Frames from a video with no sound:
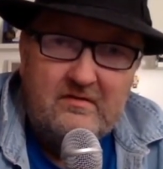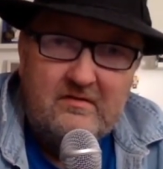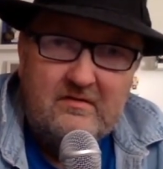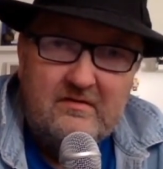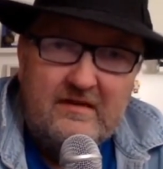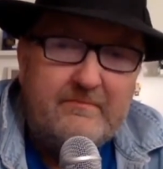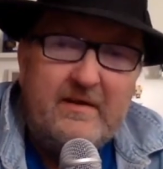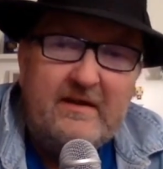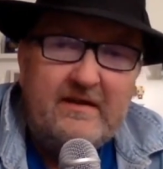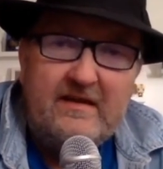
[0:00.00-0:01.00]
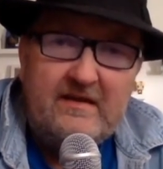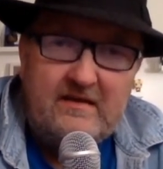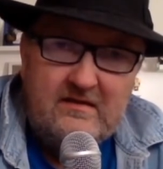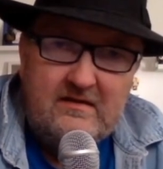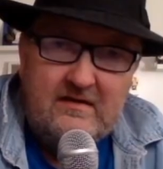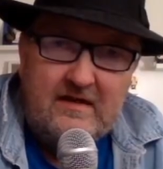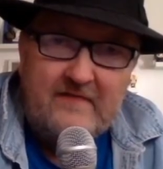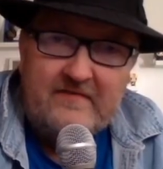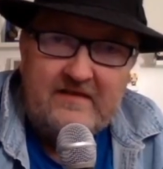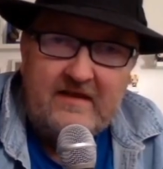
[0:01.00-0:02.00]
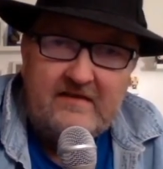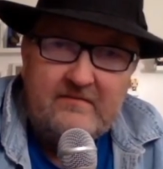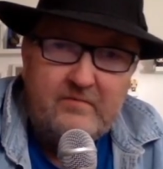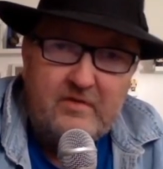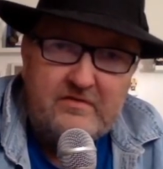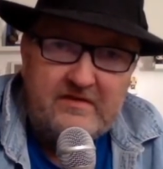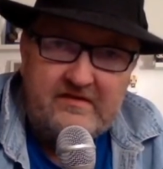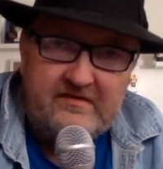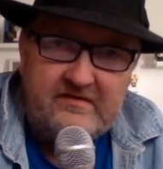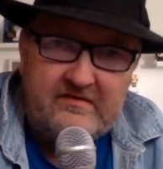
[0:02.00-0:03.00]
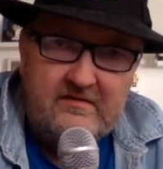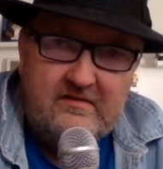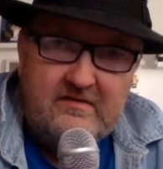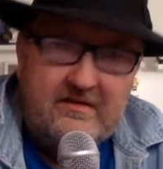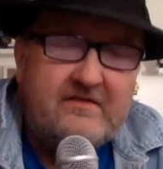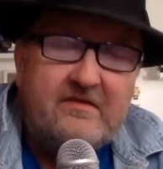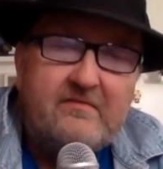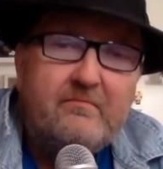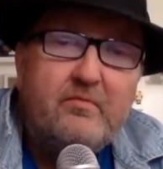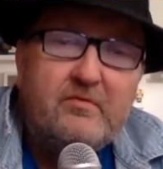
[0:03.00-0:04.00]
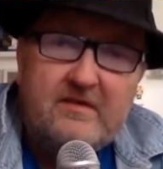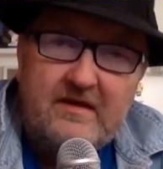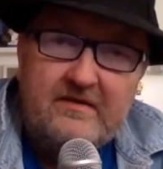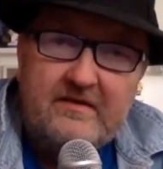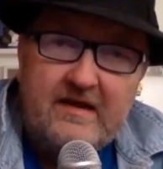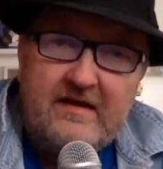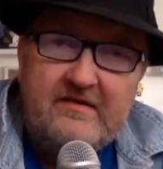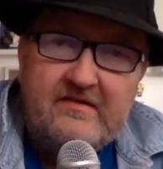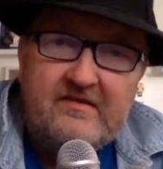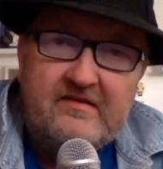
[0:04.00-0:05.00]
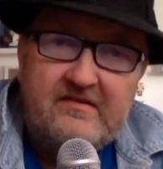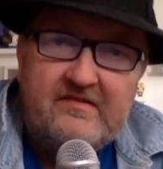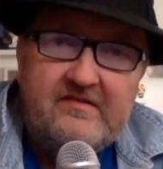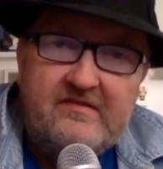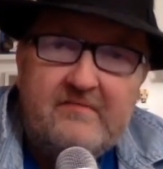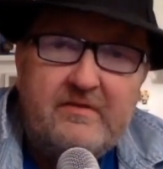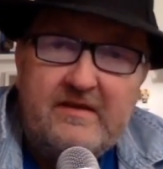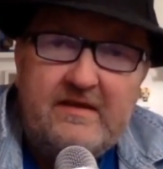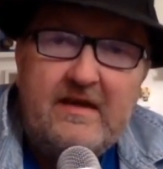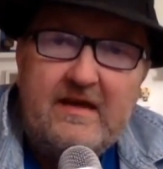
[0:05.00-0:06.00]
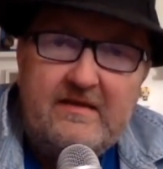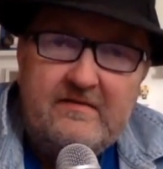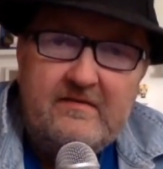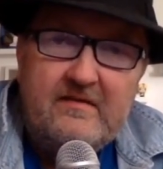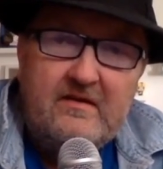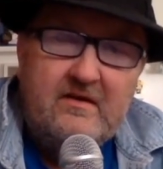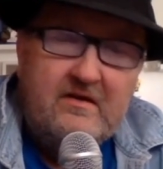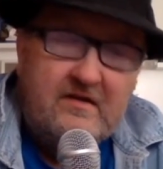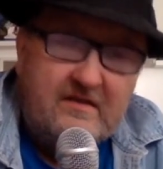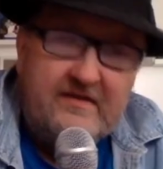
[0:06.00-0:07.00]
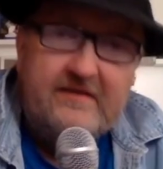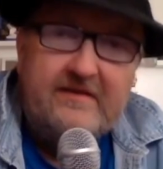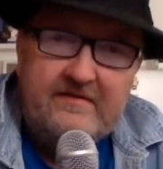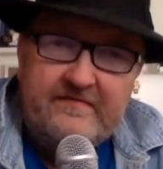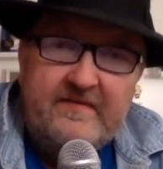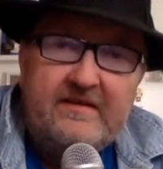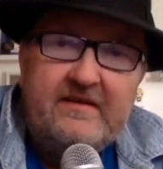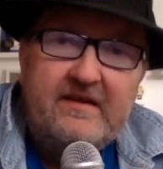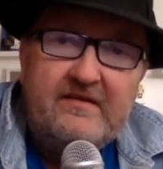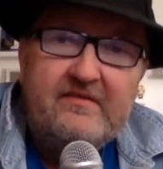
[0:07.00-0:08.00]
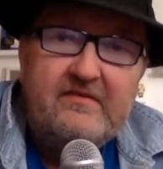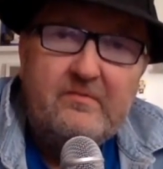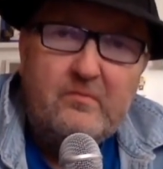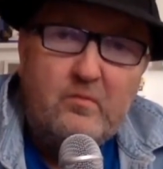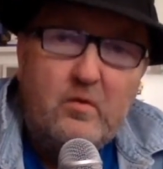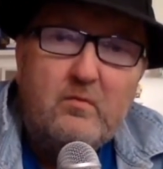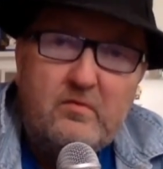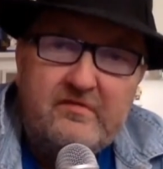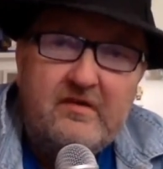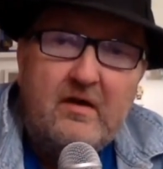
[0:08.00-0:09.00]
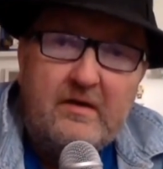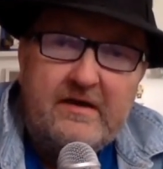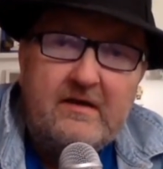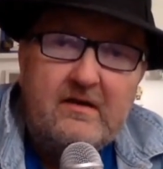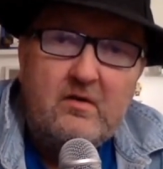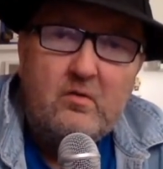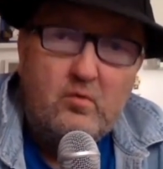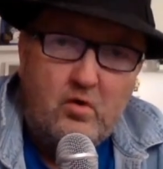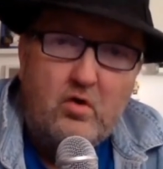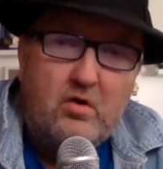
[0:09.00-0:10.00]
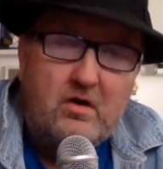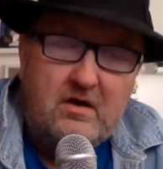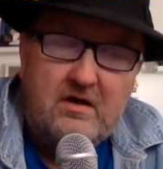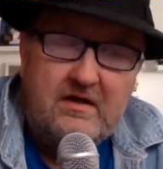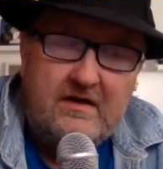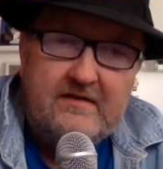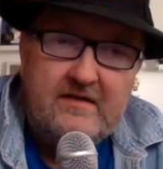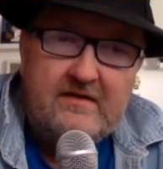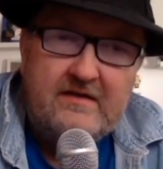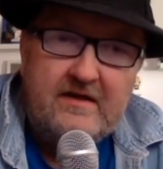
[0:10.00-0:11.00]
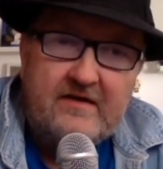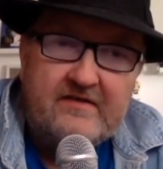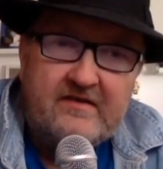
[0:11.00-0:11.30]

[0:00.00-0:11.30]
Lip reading: They barely advocated protest. They just put down the case simply and clearly and fairly as to what was going wrong in Gaza.